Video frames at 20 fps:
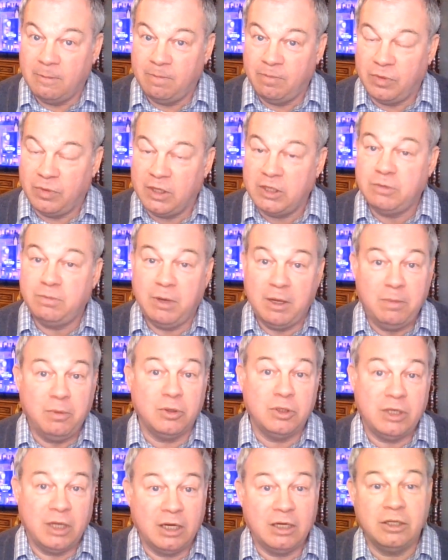These people
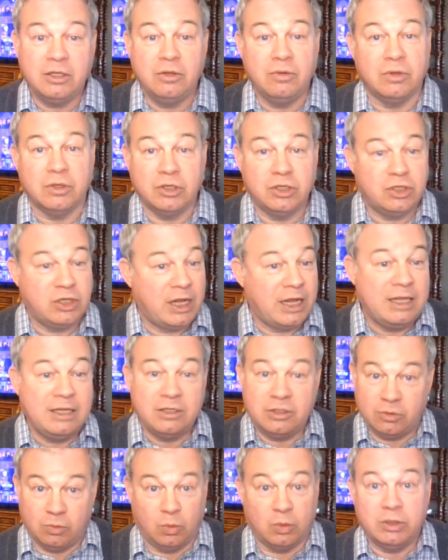telling you the
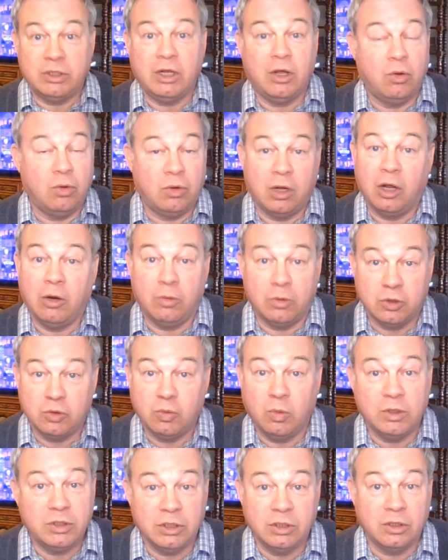states will tell Congress
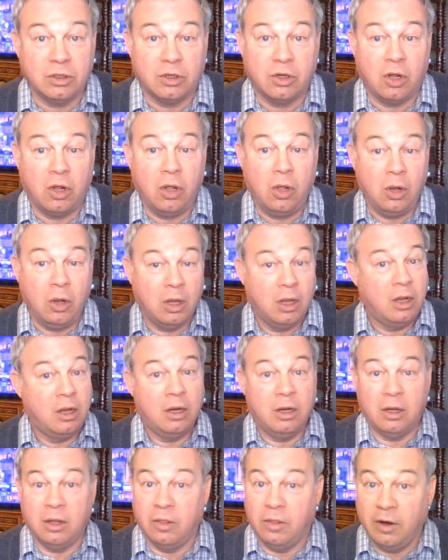what's in the call,
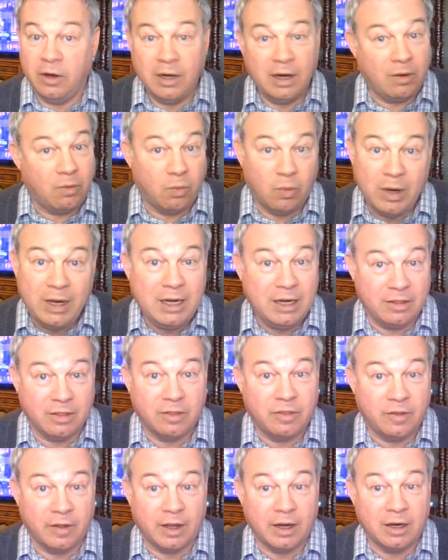they're not reading the
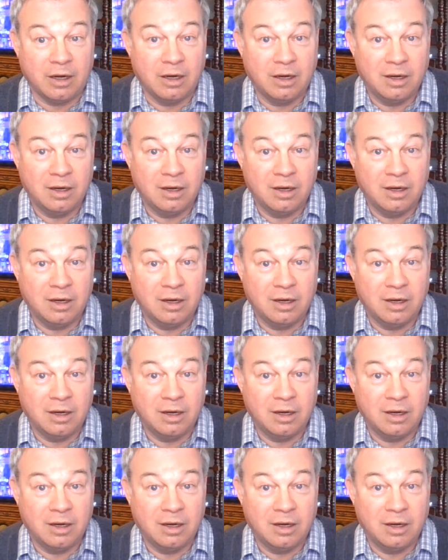thing.